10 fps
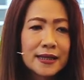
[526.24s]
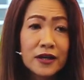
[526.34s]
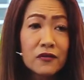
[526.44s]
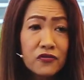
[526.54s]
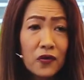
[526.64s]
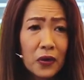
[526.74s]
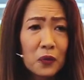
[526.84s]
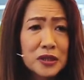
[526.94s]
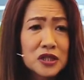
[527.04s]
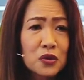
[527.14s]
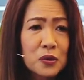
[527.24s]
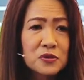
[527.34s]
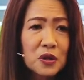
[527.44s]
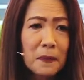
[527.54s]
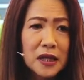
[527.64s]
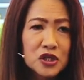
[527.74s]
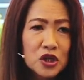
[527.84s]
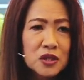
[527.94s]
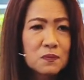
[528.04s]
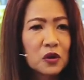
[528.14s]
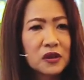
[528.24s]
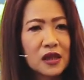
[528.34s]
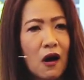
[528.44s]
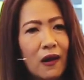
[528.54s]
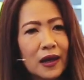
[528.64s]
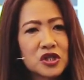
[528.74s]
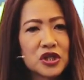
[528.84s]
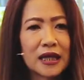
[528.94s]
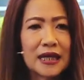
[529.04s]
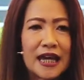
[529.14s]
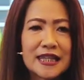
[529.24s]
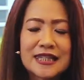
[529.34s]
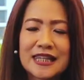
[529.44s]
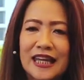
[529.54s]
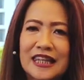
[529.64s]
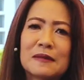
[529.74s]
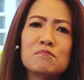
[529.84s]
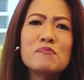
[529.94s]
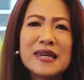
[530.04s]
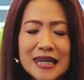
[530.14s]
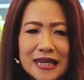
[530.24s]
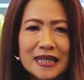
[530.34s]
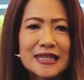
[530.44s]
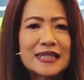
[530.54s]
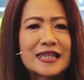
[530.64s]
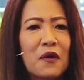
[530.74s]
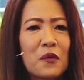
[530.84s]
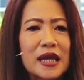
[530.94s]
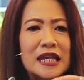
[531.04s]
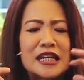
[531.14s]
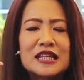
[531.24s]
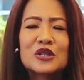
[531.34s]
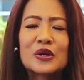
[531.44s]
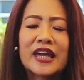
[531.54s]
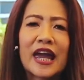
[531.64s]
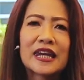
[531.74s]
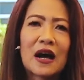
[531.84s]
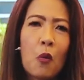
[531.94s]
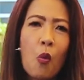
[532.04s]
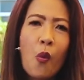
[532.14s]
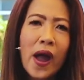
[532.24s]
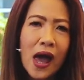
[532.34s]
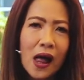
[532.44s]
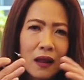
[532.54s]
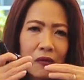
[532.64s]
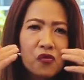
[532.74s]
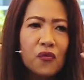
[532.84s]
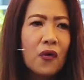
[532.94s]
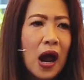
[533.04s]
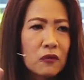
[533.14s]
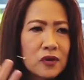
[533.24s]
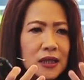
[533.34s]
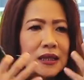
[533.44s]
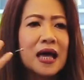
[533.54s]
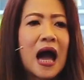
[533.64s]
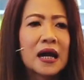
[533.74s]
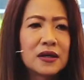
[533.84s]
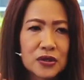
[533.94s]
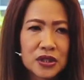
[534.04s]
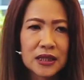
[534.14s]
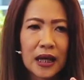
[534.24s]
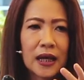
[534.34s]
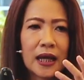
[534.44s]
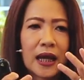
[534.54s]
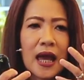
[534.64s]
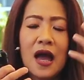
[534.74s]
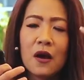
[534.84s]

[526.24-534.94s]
Therefore, when Scripture mentions both knowledge and insight, it means that we need to gain a well-rounded understanding,